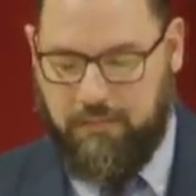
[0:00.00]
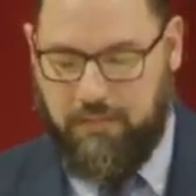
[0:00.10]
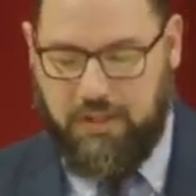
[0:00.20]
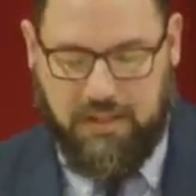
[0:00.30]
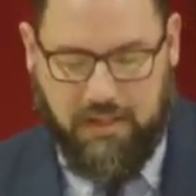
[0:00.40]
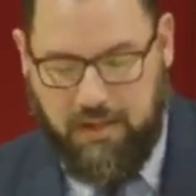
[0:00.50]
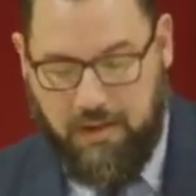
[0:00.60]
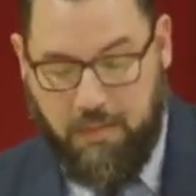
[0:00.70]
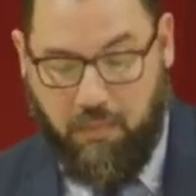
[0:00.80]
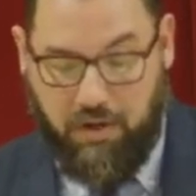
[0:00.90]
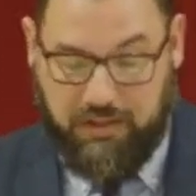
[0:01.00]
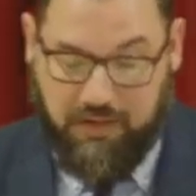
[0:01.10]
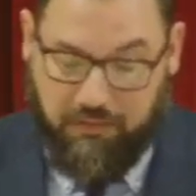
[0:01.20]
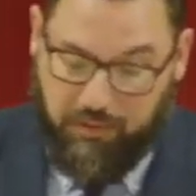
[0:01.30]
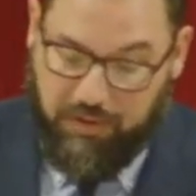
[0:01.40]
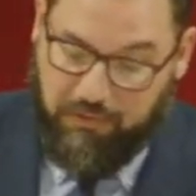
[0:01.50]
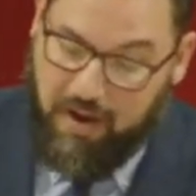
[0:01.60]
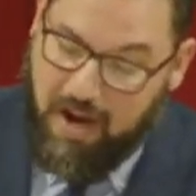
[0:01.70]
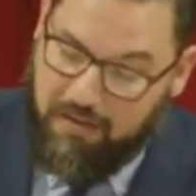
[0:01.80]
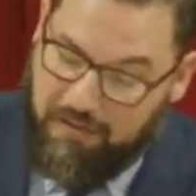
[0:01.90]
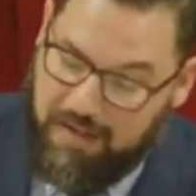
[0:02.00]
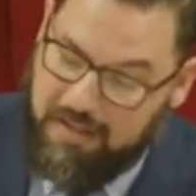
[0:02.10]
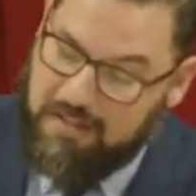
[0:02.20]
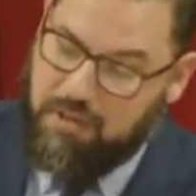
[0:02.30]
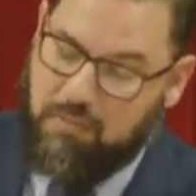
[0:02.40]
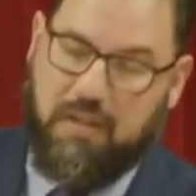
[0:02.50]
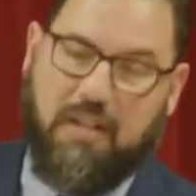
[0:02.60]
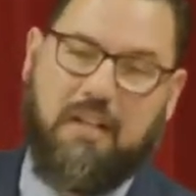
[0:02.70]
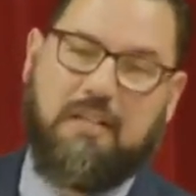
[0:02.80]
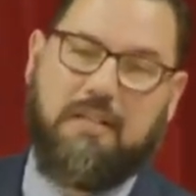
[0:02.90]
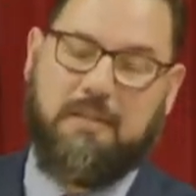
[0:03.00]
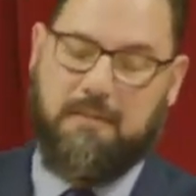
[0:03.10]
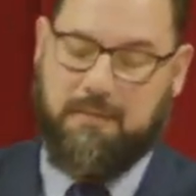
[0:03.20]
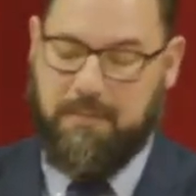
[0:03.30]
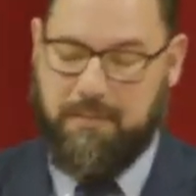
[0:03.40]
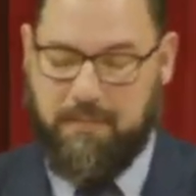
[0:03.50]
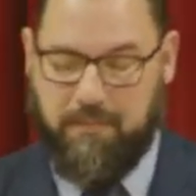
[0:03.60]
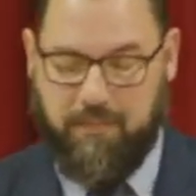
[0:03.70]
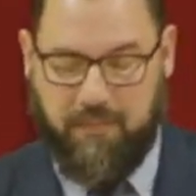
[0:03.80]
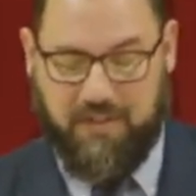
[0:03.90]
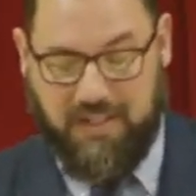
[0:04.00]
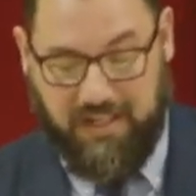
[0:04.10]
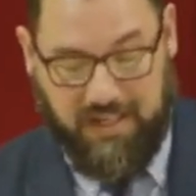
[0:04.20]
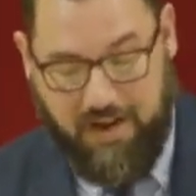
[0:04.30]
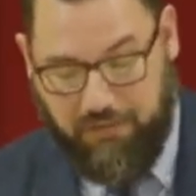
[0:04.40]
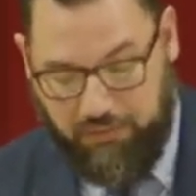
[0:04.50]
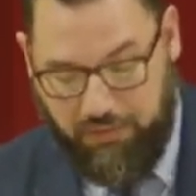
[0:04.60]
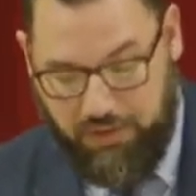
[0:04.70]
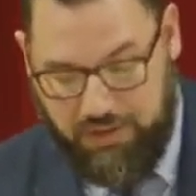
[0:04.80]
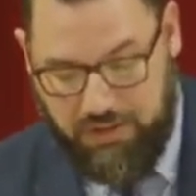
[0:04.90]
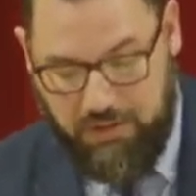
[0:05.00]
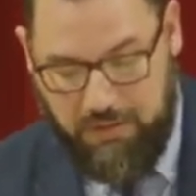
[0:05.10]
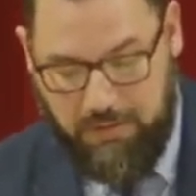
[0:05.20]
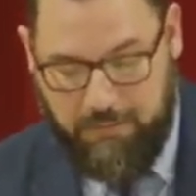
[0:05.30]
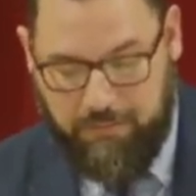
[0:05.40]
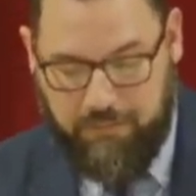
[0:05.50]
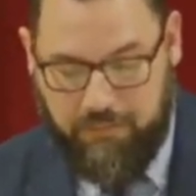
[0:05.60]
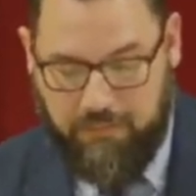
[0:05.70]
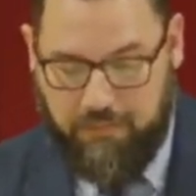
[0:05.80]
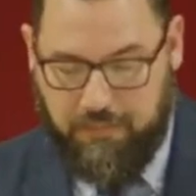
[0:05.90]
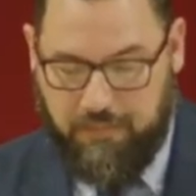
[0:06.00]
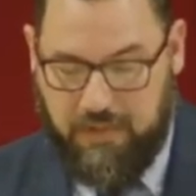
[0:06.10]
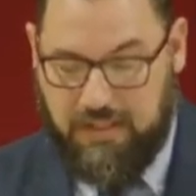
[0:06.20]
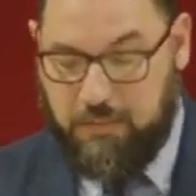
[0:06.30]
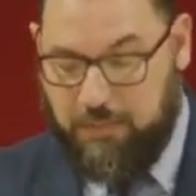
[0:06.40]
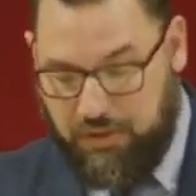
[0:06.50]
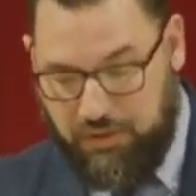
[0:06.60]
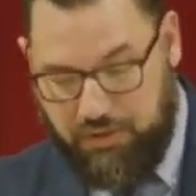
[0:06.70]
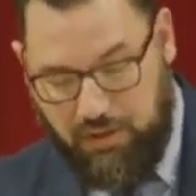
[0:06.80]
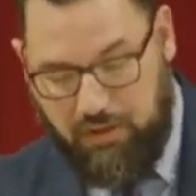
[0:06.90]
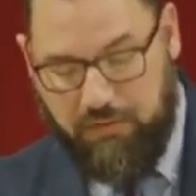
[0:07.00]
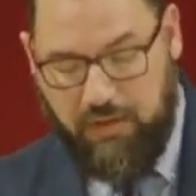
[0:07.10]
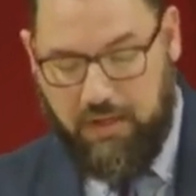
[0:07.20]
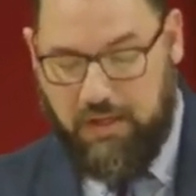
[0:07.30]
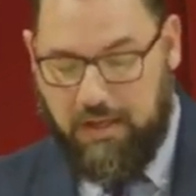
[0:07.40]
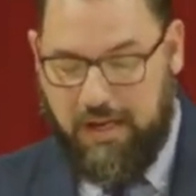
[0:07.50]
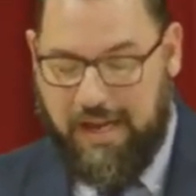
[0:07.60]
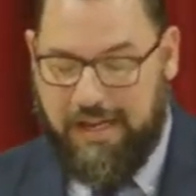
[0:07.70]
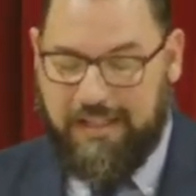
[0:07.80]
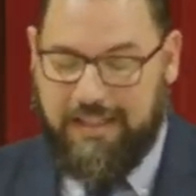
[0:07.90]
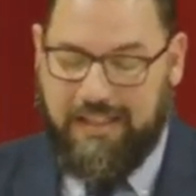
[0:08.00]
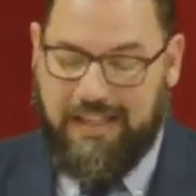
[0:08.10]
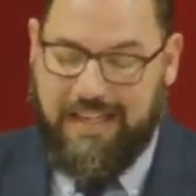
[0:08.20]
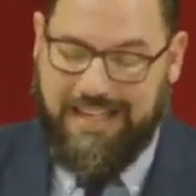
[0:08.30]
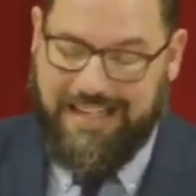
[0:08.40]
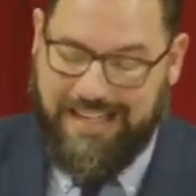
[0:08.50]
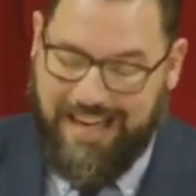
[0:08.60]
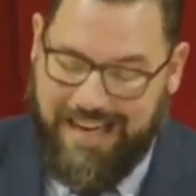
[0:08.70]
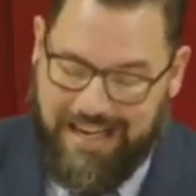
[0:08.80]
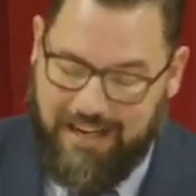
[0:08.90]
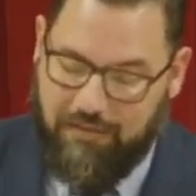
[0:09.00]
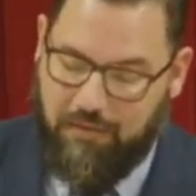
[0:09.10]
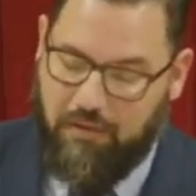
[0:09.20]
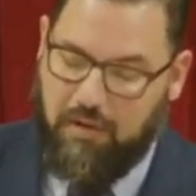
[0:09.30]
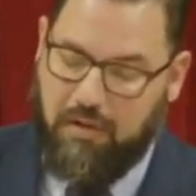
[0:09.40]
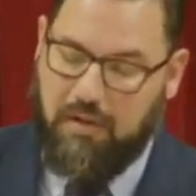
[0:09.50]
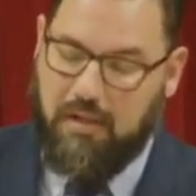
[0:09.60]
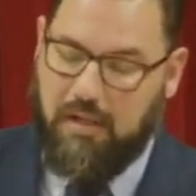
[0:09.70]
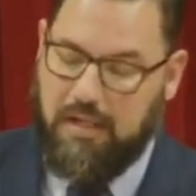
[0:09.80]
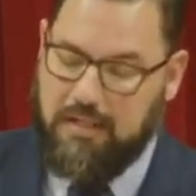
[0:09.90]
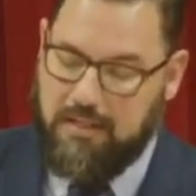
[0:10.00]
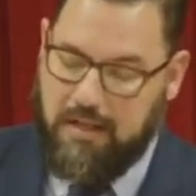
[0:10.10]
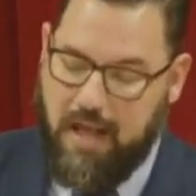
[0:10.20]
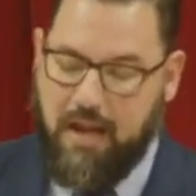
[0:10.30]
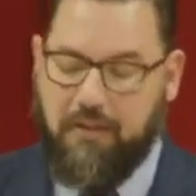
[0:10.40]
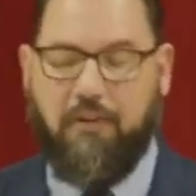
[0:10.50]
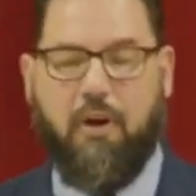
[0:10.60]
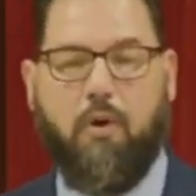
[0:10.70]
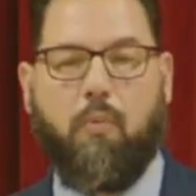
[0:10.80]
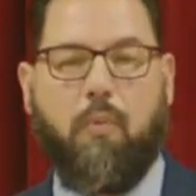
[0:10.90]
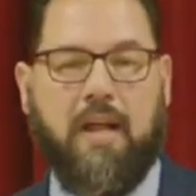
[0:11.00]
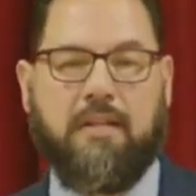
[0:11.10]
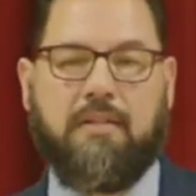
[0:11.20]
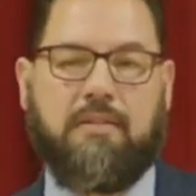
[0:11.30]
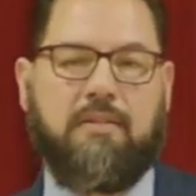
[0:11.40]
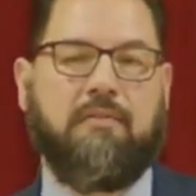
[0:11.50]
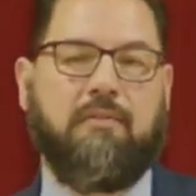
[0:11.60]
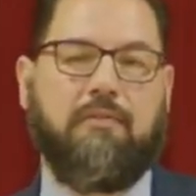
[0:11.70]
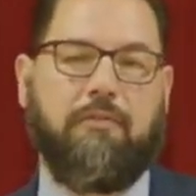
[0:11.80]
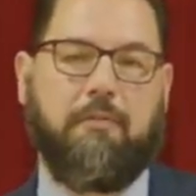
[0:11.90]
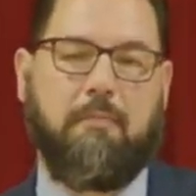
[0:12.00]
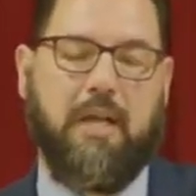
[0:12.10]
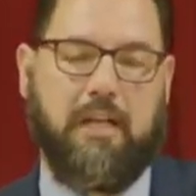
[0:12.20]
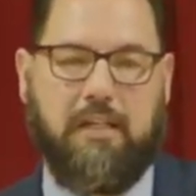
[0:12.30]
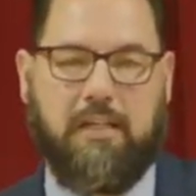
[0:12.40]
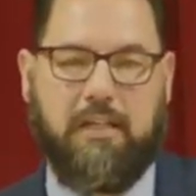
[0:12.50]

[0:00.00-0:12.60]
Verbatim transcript: You see, Mark 10:45 ends with this. The second half of the verse. He says, But to serve, and he gave his life a ransom for many.